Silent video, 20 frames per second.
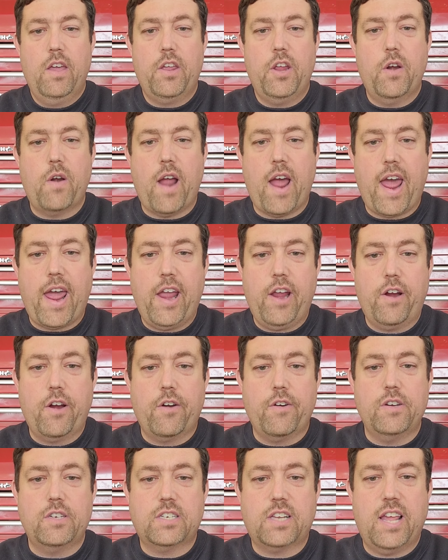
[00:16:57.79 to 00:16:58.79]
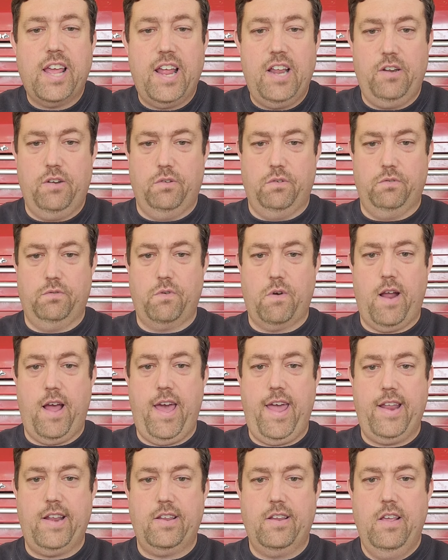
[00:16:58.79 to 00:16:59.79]
your anger is kindled,
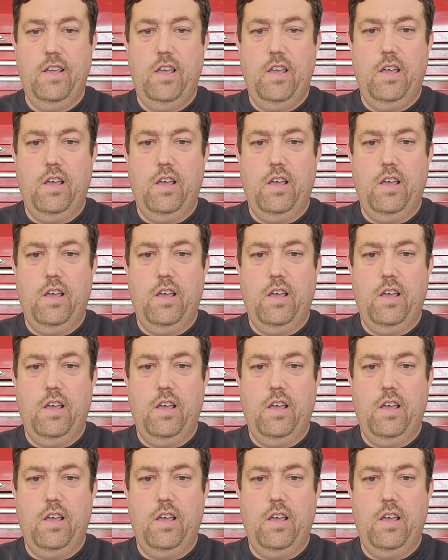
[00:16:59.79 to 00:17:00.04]
right?